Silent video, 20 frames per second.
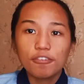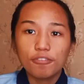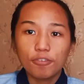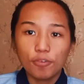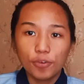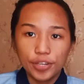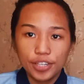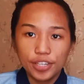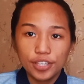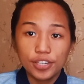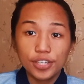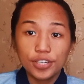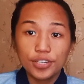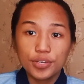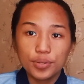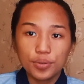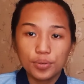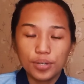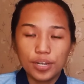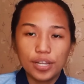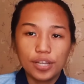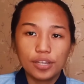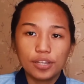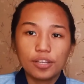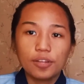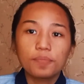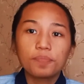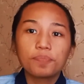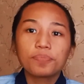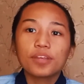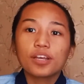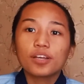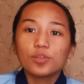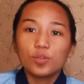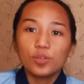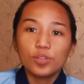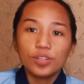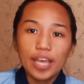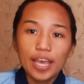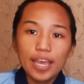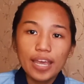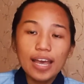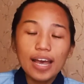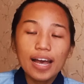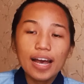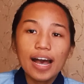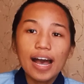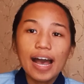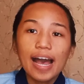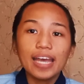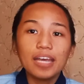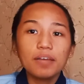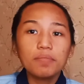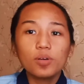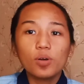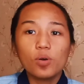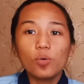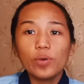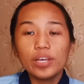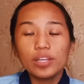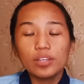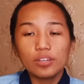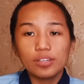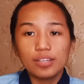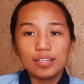fourth year student. Today, I am going to